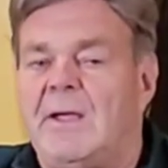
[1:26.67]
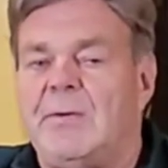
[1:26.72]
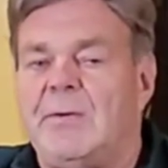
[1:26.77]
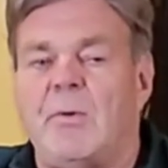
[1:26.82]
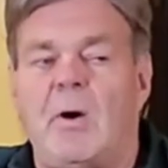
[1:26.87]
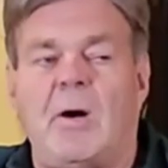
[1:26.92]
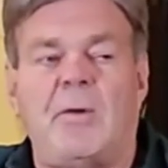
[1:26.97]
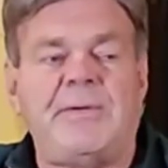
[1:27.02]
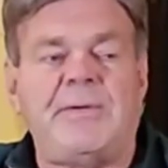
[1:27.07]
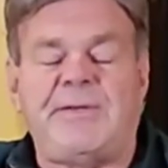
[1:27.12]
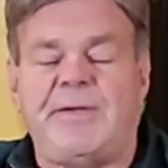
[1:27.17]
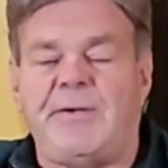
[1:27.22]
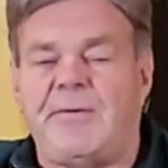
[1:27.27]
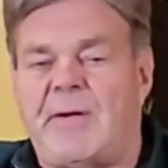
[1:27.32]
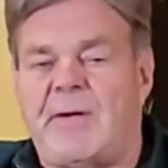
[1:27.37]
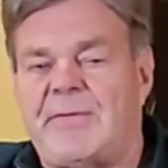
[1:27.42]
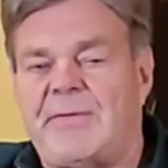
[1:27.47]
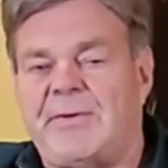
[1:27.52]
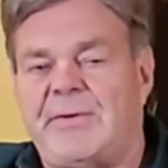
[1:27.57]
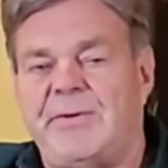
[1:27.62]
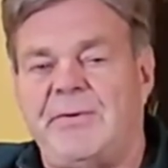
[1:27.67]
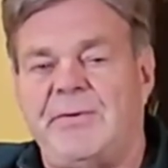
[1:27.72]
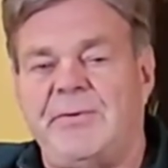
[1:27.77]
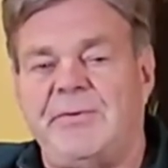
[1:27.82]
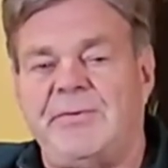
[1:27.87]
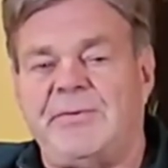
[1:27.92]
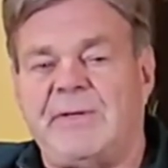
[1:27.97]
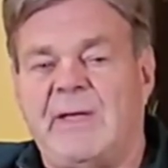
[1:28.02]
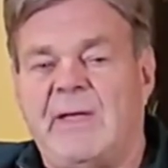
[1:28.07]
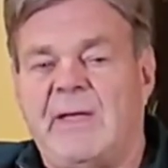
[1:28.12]
We always hear on the
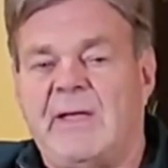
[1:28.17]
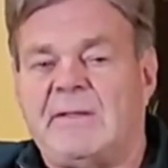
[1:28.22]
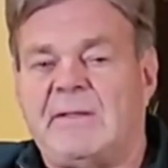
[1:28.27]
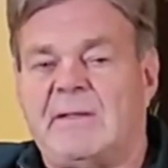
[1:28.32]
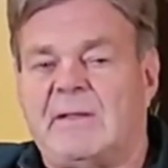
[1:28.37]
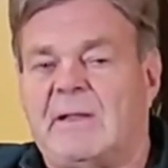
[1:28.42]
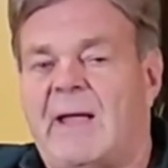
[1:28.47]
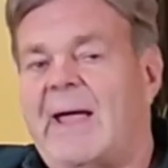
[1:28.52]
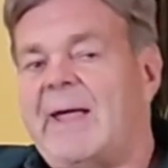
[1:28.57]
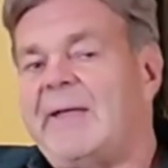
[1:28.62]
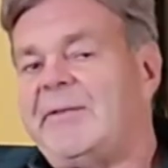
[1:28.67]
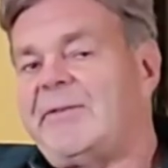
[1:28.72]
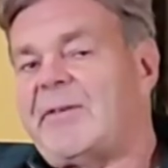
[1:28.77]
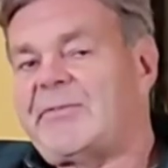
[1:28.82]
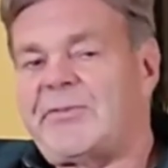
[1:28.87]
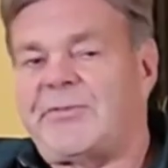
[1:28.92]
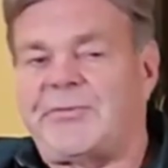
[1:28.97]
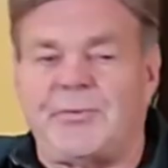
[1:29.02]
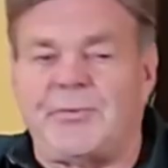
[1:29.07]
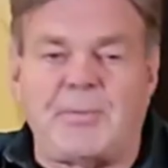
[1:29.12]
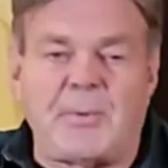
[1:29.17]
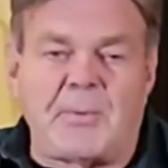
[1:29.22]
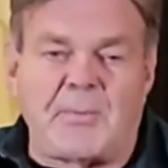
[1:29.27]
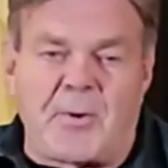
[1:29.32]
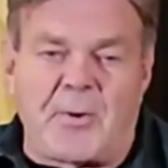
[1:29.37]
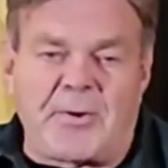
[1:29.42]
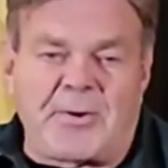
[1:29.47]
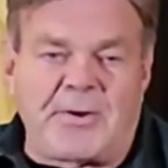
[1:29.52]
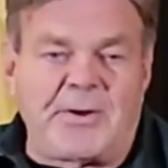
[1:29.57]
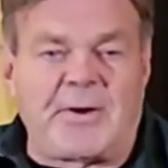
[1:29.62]
news the lines at the
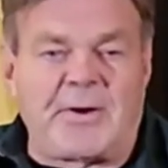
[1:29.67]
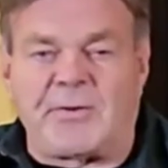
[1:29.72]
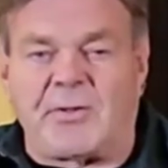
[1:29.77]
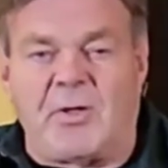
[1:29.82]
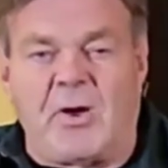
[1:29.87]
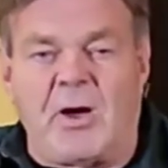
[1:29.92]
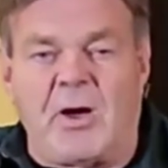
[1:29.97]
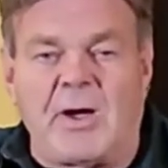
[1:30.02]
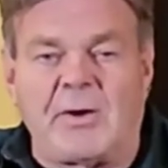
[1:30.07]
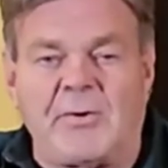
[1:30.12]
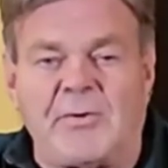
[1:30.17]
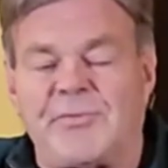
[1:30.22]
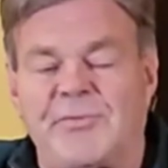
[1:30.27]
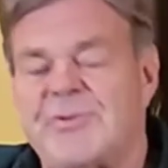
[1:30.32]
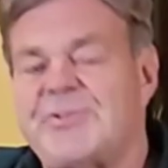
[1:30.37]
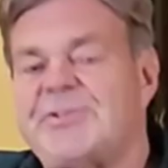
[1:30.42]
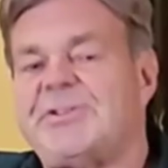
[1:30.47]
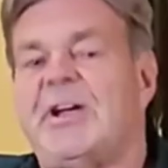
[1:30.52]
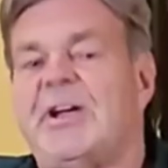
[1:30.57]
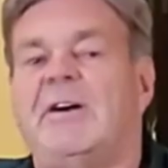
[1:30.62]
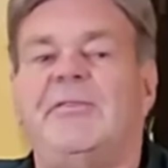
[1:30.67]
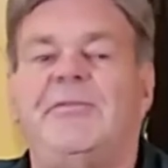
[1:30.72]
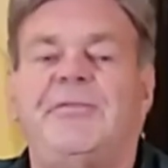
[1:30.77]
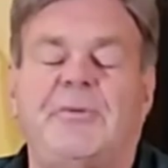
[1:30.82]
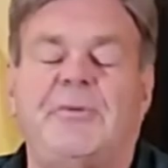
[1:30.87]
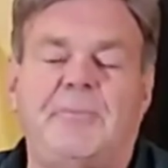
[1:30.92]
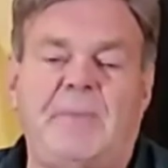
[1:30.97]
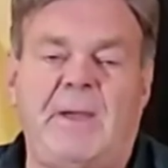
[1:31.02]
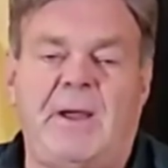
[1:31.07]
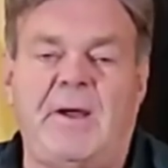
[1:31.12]
supermarket are long or the
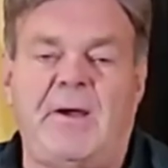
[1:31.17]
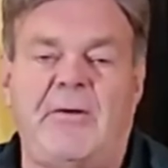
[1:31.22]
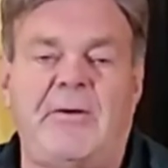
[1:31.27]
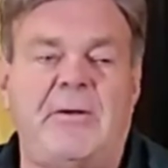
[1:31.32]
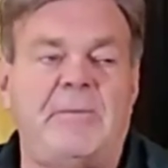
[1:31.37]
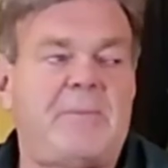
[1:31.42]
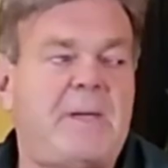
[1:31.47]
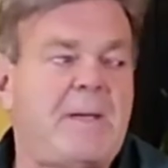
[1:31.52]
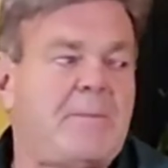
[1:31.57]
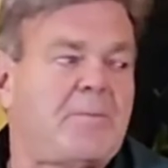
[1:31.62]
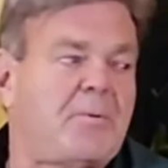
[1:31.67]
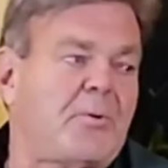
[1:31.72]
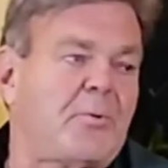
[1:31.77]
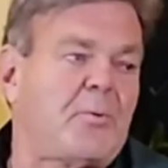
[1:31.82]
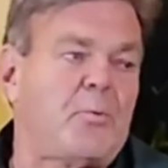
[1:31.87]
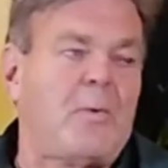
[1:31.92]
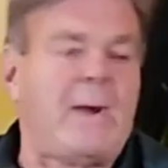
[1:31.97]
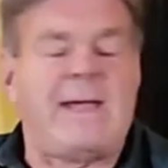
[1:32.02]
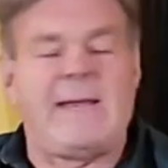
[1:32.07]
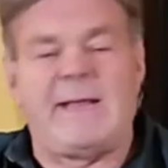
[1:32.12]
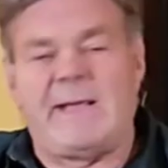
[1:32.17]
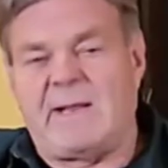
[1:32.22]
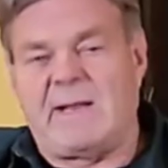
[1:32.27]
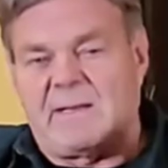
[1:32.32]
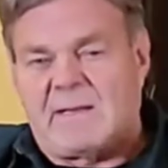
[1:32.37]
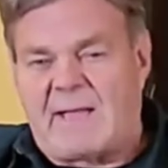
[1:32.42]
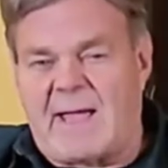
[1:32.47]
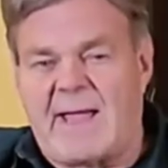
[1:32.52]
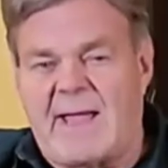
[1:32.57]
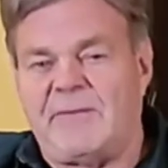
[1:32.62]
shelves are bare and people are waiting
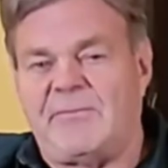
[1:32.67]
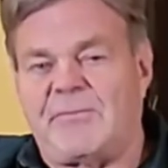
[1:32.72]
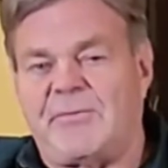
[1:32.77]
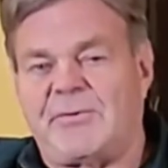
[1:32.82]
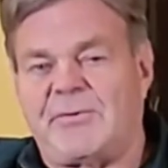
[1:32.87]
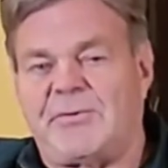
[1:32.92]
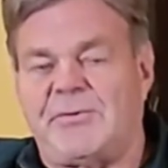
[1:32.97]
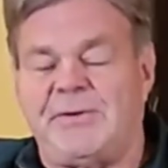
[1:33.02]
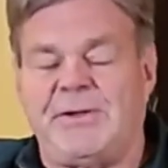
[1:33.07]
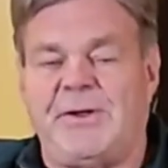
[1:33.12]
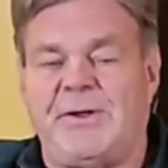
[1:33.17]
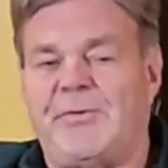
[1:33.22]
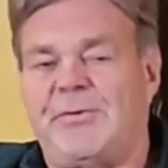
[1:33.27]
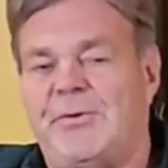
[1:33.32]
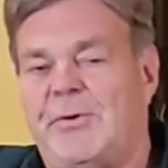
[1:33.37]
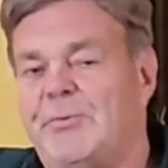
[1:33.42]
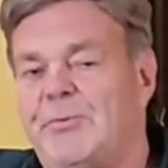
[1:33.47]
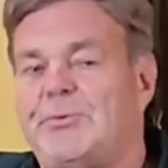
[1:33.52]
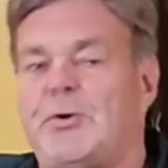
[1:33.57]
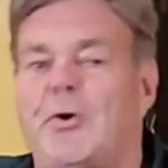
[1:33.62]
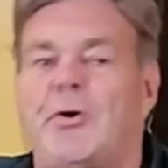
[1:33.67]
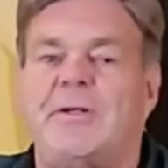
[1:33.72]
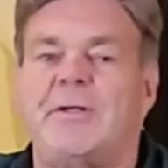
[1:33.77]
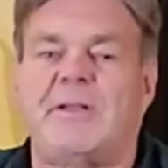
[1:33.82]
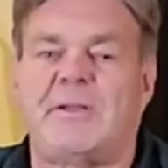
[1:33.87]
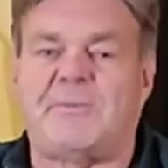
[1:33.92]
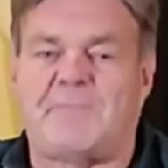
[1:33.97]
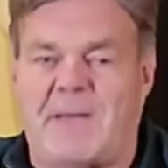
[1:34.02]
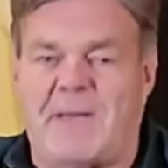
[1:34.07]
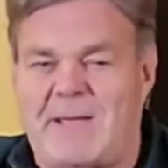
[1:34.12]
for you know no
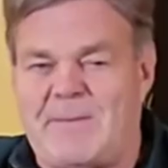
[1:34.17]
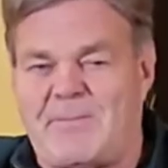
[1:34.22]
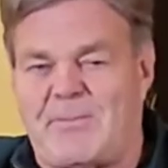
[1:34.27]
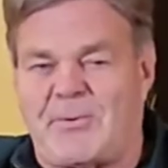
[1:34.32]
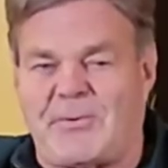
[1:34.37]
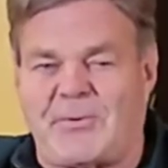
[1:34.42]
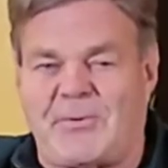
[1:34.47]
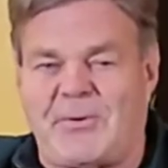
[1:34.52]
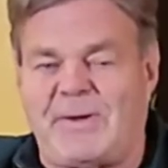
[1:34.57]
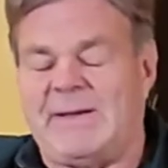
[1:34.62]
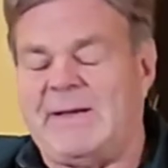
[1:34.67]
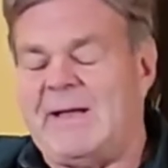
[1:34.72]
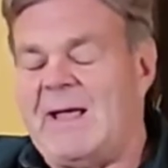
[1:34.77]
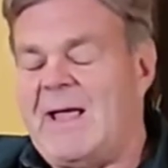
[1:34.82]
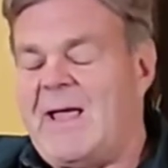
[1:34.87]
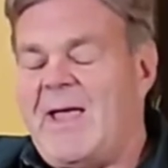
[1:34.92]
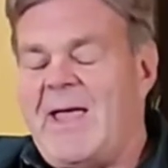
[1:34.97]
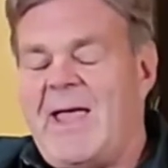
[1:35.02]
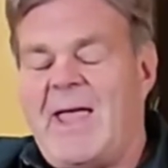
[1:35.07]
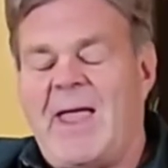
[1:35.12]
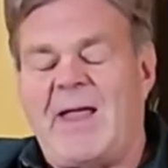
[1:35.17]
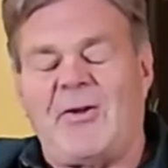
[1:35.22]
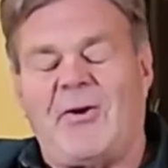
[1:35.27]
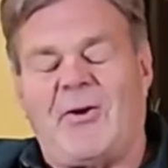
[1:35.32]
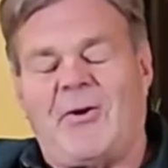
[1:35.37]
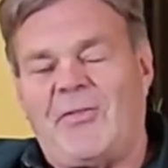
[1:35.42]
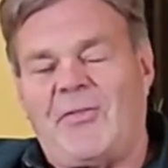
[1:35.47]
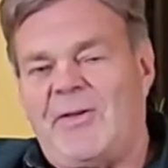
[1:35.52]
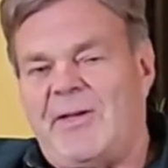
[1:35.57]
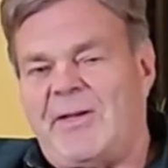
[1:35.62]
toilet paper and and
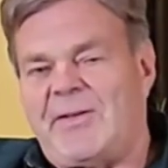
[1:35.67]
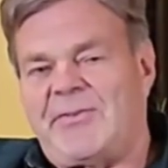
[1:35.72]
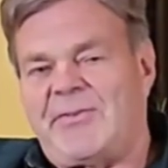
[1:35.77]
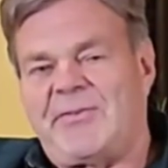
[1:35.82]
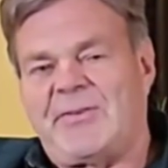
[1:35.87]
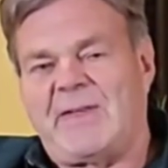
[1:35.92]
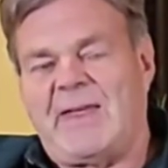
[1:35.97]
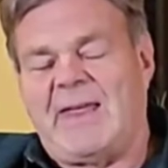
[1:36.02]
all this.